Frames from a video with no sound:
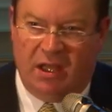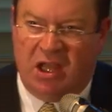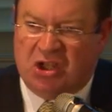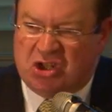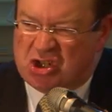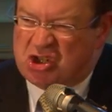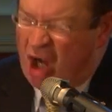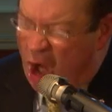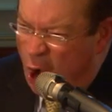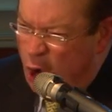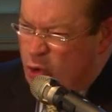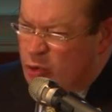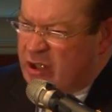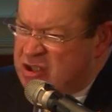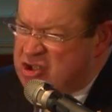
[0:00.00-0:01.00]
It
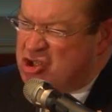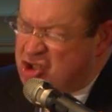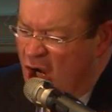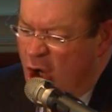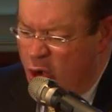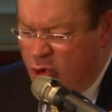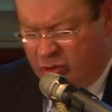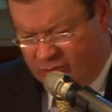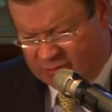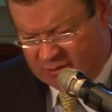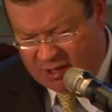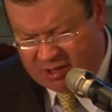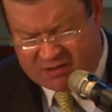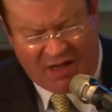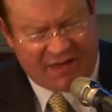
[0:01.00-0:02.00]
showed
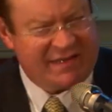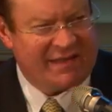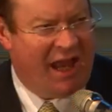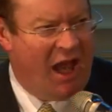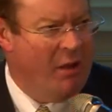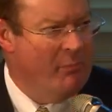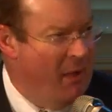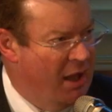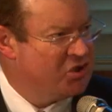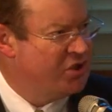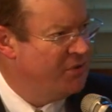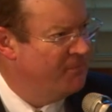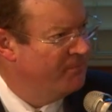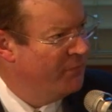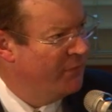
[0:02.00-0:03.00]
just how
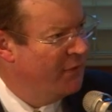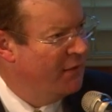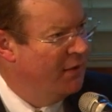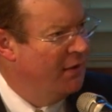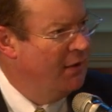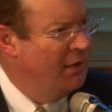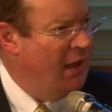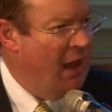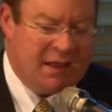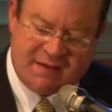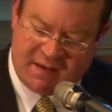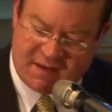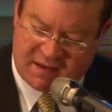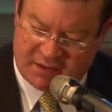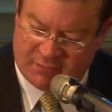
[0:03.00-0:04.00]
much our
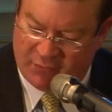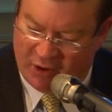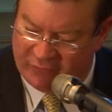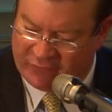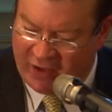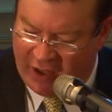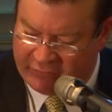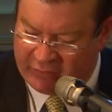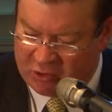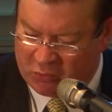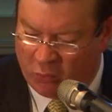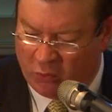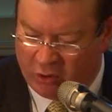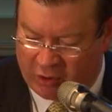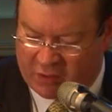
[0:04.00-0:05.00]
system of
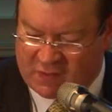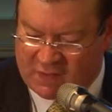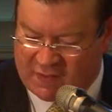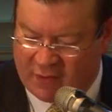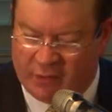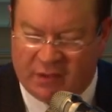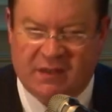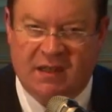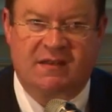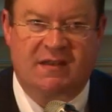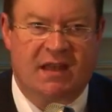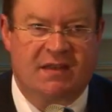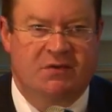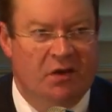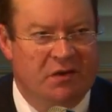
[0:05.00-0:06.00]
government works. So
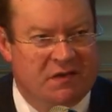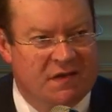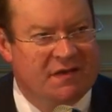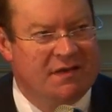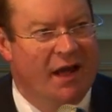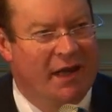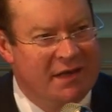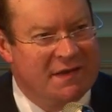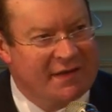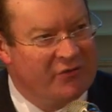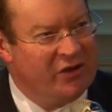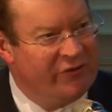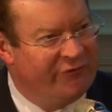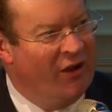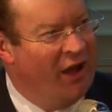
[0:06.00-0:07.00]
it's not just
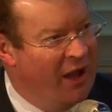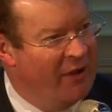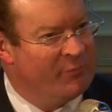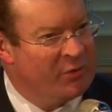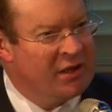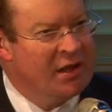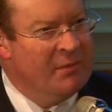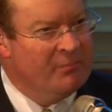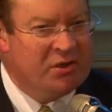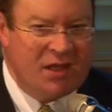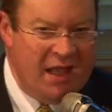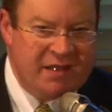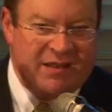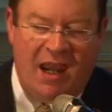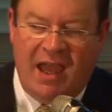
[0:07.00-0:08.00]
1975, but
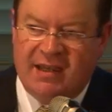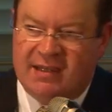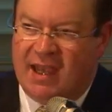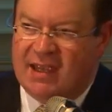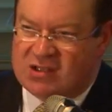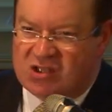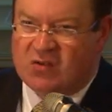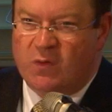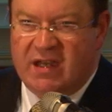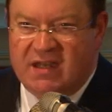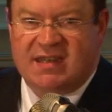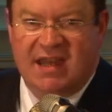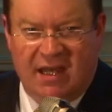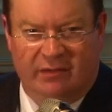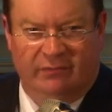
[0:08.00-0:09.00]
as late as
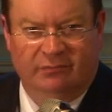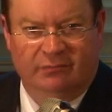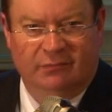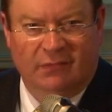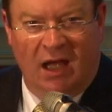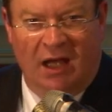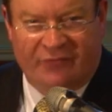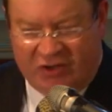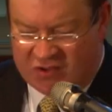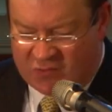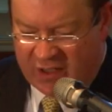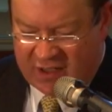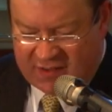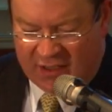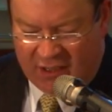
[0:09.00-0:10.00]
2010, after the
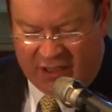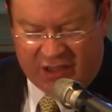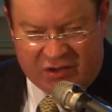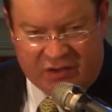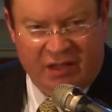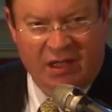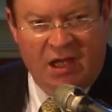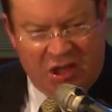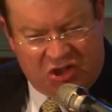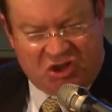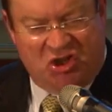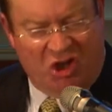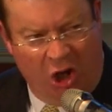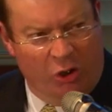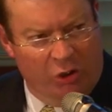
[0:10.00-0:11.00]
2010 election, it
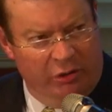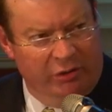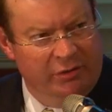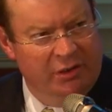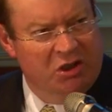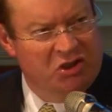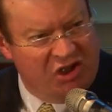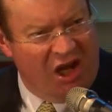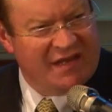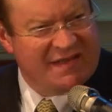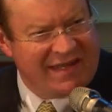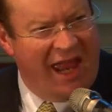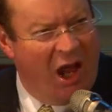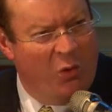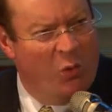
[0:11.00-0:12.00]
showed
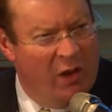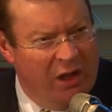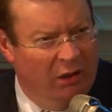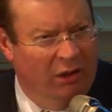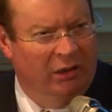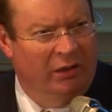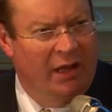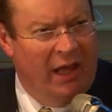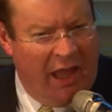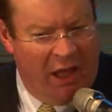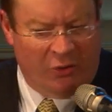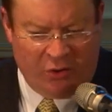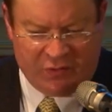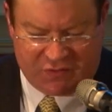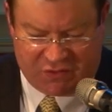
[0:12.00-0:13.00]
just how well
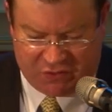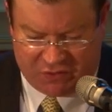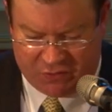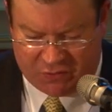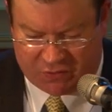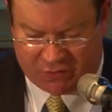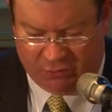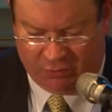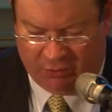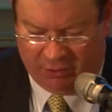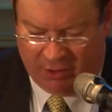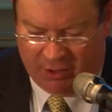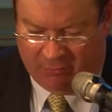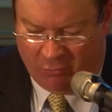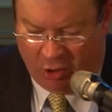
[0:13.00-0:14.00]
our constitutional
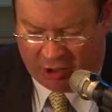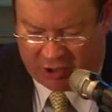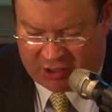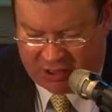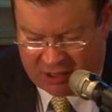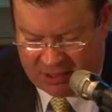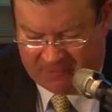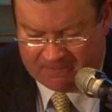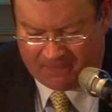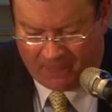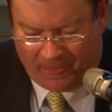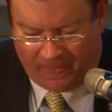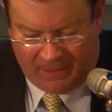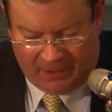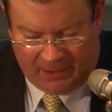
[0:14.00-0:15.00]
monarchy
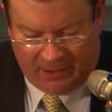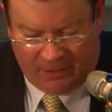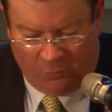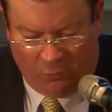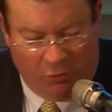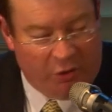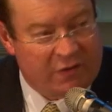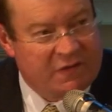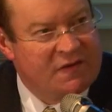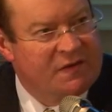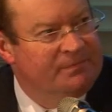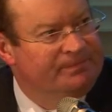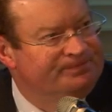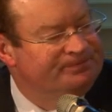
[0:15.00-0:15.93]
works.